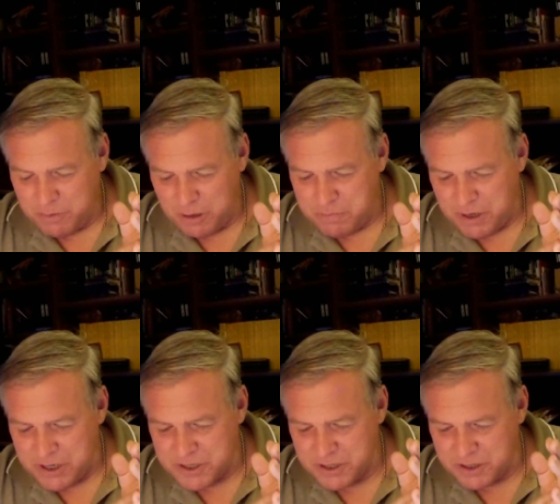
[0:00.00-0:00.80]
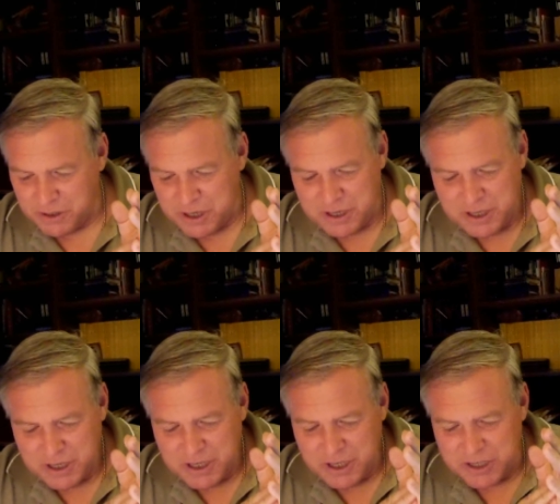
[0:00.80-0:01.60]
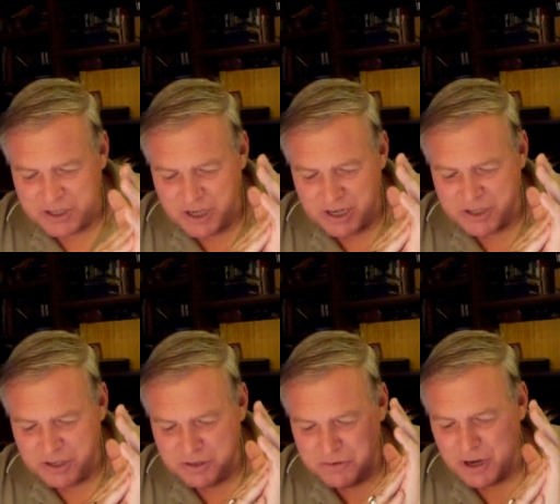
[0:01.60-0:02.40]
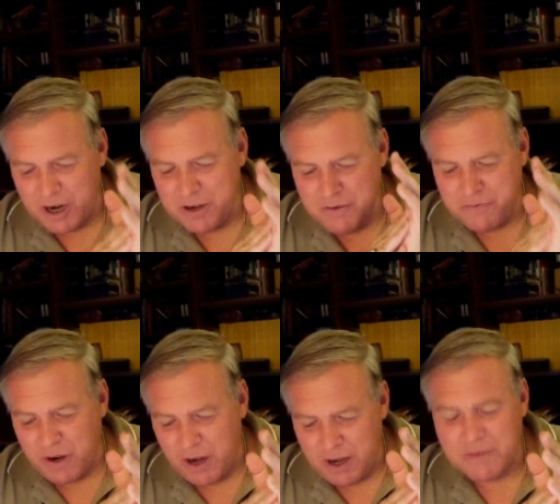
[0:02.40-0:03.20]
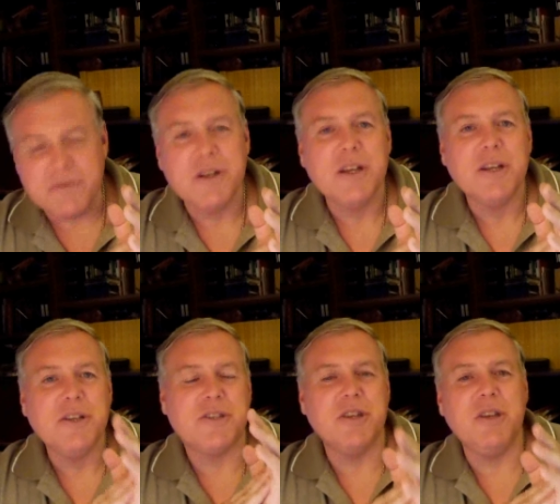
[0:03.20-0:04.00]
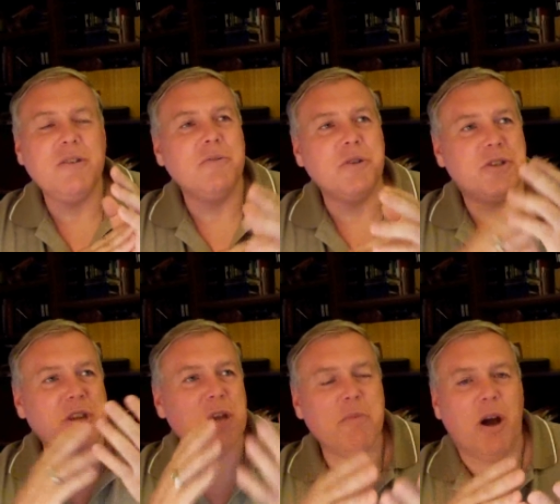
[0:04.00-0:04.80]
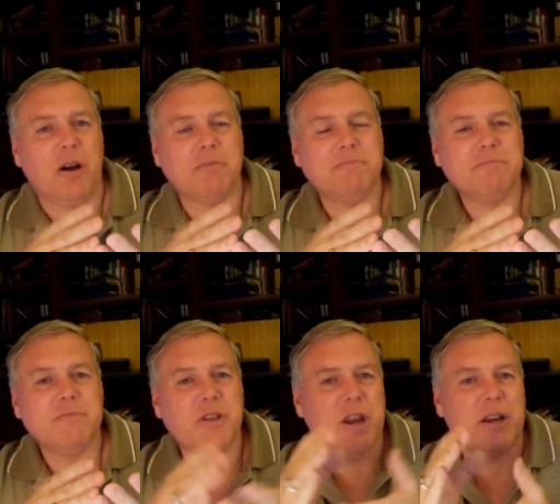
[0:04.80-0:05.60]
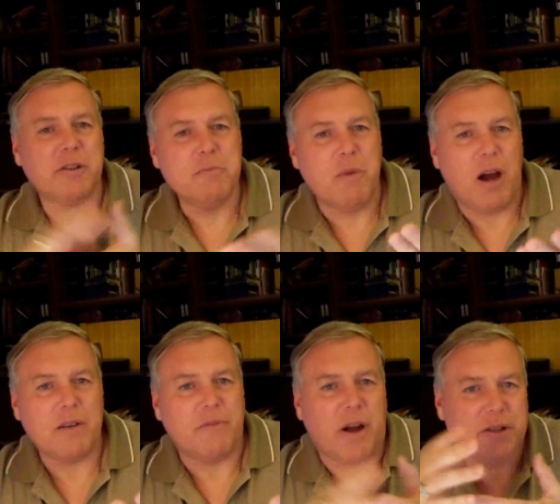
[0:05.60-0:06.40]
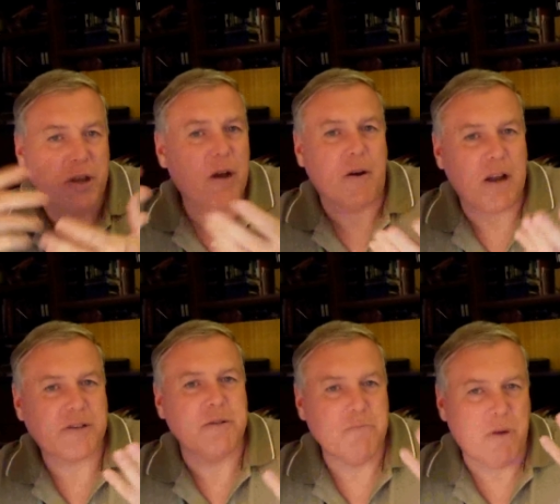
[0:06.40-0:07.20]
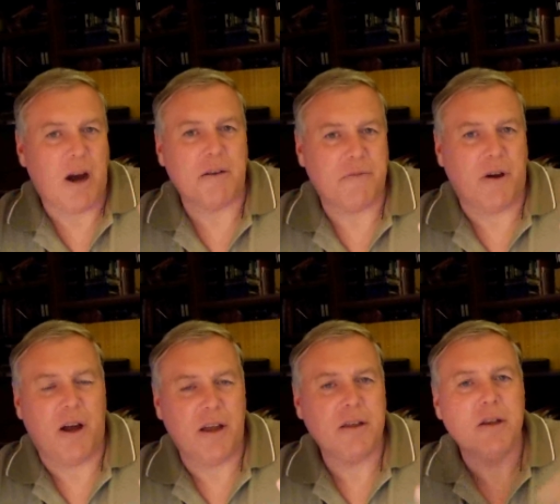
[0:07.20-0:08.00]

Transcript: But basically, it says they do not involve, you see, with GMO, genetically modified, they are actually modifying